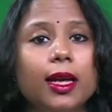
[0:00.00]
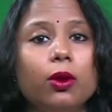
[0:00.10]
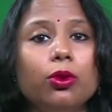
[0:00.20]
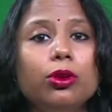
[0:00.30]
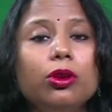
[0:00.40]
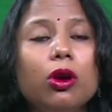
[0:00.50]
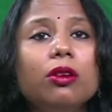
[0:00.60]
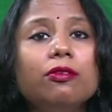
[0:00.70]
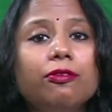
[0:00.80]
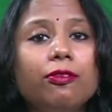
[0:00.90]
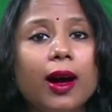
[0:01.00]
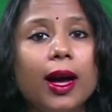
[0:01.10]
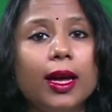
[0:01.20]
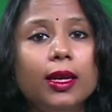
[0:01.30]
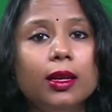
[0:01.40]
they could not
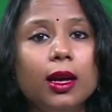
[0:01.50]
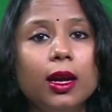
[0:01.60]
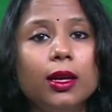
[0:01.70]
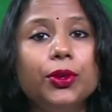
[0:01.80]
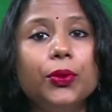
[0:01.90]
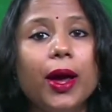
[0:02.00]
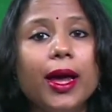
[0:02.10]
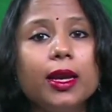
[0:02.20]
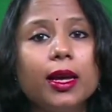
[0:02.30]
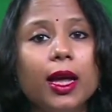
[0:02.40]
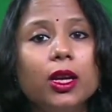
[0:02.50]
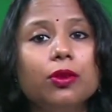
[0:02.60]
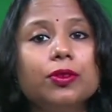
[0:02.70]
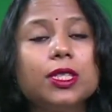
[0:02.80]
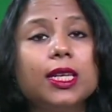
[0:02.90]
find the right kind
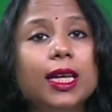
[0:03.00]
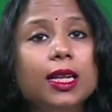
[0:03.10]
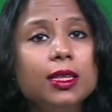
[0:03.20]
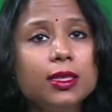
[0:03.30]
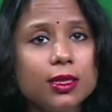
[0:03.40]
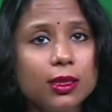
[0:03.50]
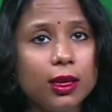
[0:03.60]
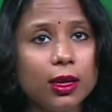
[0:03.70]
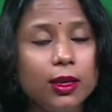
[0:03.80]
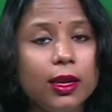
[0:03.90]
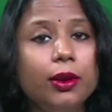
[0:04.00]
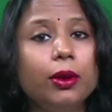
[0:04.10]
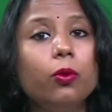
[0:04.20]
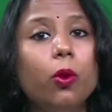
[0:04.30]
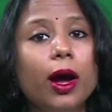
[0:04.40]
of skills they
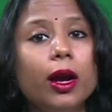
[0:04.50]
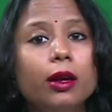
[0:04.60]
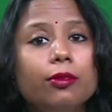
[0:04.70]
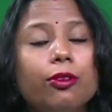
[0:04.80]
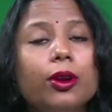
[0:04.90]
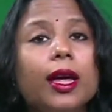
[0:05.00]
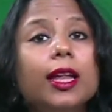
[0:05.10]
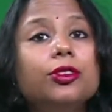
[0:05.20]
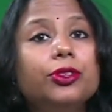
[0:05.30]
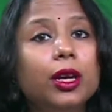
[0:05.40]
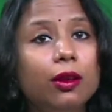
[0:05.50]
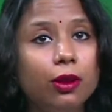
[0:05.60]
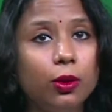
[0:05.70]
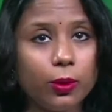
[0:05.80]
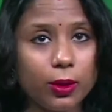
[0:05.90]
required for the
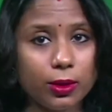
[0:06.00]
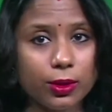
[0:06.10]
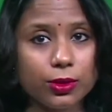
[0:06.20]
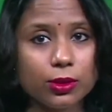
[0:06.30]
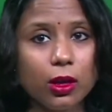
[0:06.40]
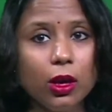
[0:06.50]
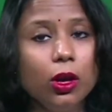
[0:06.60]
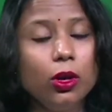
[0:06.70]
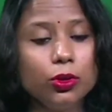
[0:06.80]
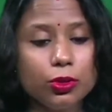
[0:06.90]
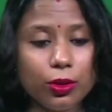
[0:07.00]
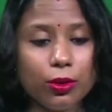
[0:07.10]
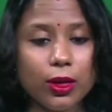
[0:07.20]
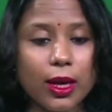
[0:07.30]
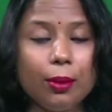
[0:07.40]
entry-level workers. So,
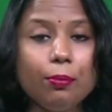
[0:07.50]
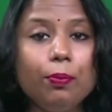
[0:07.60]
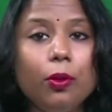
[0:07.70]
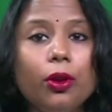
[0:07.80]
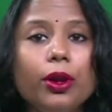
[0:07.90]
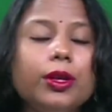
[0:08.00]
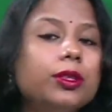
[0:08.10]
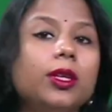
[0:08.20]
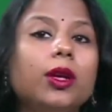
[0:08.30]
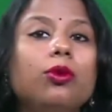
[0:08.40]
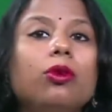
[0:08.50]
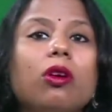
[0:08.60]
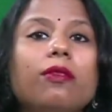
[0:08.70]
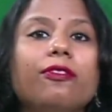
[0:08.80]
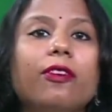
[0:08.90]
the employers, they do
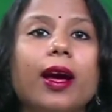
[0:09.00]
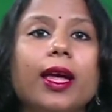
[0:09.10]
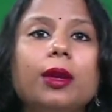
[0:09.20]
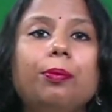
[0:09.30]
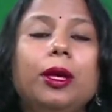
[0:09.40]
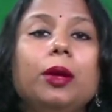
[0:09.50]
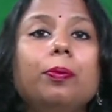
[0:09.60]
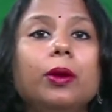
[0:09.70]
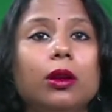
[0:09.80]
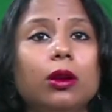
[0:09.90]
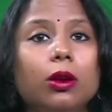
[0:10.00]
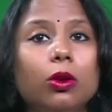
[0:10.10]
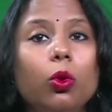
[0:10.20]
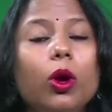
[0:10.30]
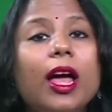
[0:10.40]
not find people
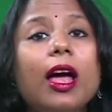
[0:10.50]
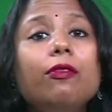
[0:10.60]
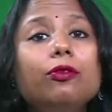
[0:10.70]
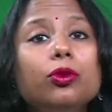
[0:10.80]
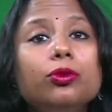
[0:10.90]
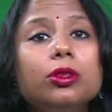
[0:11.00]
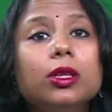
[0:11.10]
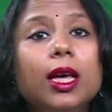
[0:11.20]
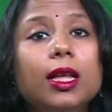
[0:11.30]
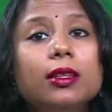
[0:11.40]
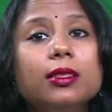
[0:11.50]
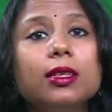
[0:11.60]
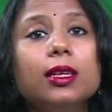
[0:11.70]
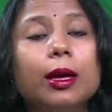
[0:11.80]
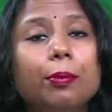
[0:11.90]
who have those skills
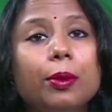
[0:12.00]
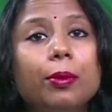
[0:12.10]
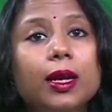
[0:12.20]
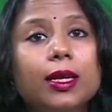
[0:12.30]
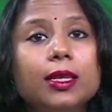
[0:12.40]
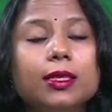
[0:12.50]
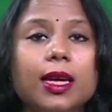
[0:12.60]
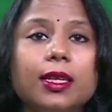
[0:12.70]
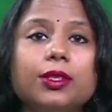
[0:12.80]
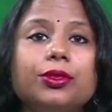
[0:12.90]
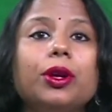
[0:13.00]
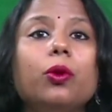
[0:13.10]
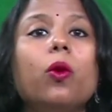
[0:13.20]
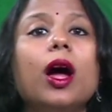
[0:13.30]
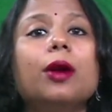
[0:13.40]
and capabilities that is
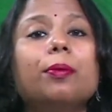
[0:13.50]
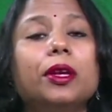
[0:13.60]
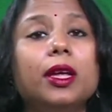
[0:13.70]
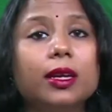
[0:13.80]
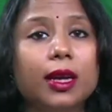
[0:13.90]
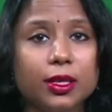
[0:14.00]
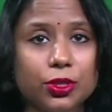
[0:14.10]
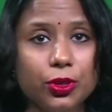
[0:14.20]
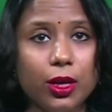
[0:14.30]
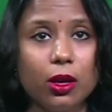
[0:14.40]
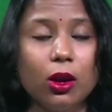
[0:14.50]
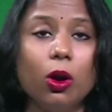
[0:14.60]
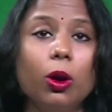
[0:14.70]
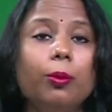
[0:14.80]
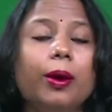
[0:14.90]
required by the industry
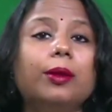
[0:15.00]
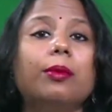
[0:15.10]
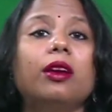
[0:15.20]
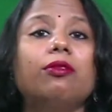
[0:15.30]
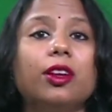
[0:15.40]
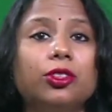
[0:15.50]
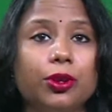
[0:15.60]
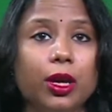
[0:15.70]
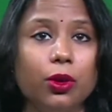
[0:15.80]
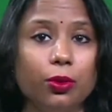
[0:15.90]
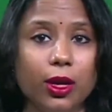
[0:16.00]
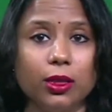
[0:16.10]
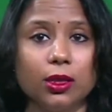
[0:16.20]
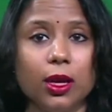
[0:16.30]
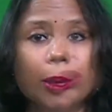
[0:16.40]
or by the manufacturing unit.
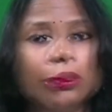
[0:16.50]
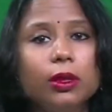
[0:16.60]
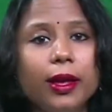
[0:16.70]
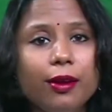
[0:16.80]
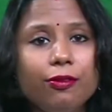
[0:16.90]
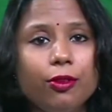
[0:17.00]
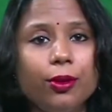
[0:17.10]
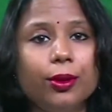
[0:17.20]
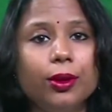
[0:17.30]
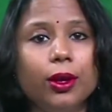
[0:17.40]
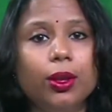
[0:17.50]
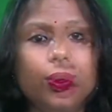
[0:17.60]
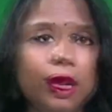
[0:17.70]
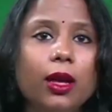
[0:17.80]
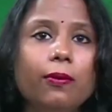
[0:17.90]
Therefore,
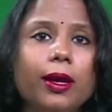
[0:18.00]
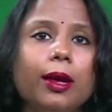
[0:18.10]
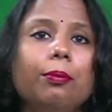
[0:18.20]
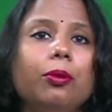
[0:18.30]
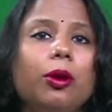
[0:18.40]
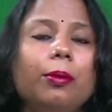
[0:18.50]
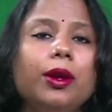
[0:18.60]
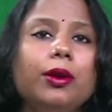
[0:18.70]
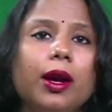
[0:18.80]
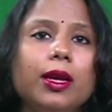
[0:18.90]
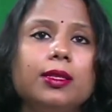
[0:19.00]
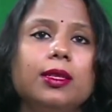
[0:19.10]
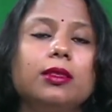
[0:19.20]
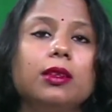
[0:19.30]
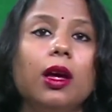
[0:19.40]
dealing with employment
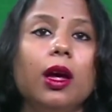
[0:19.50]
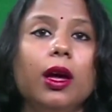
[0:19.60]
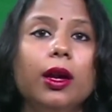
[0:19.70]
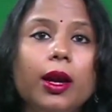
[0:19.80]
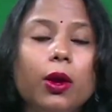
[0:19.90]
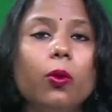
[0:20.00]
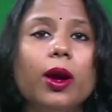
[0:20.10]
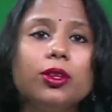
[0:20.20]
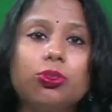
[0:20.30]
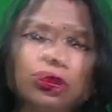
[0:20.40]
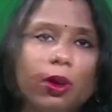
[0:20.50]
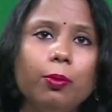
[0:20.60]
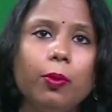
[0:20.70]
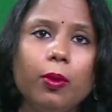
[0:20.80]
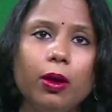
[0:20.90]
crisis requires job
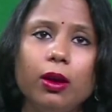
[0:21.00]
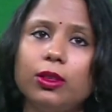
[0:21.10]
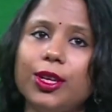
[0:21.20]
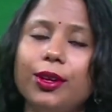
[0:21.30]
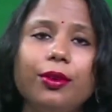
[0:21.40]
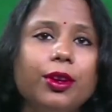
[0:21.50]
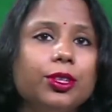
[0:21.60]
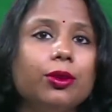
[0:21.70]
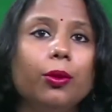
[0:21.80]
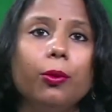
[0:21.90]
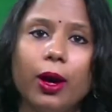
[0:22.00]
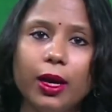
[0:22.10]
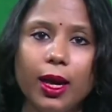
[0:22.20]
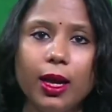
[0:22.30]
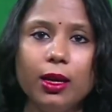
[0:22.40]
generation on one
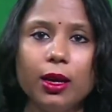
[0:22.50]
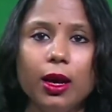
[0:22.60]
hand,